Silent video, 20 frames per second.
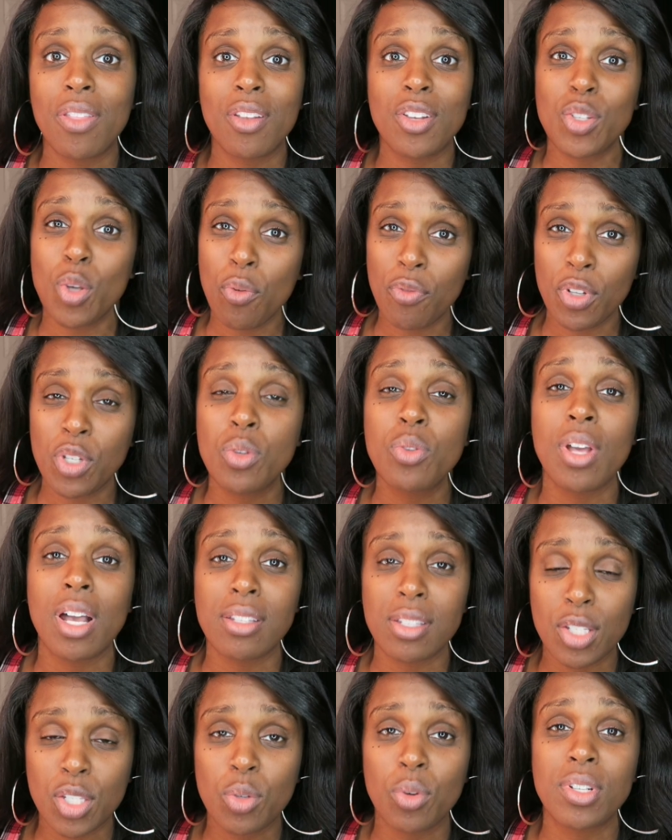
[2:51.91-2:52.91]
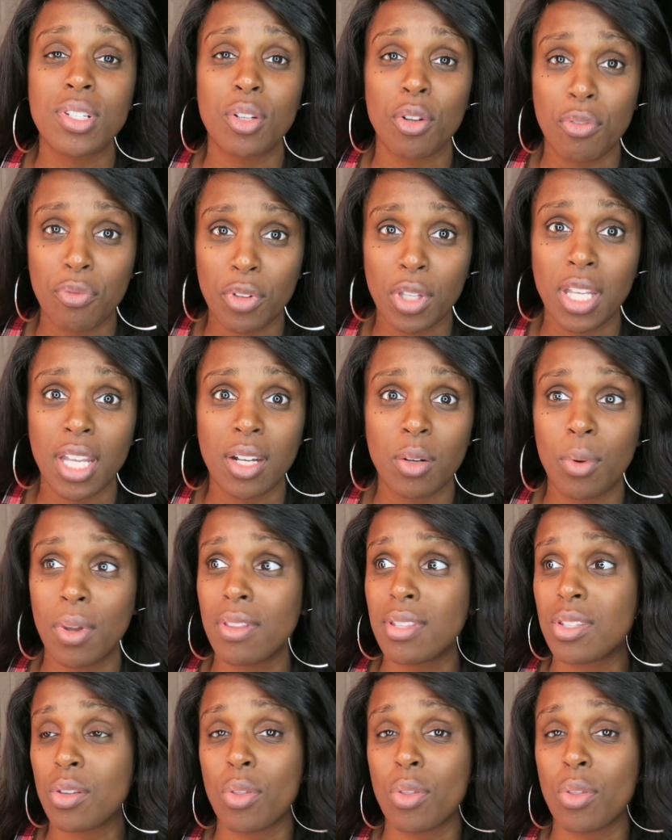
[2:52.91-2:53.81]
and there's over 2,000 stores they're affiliated with.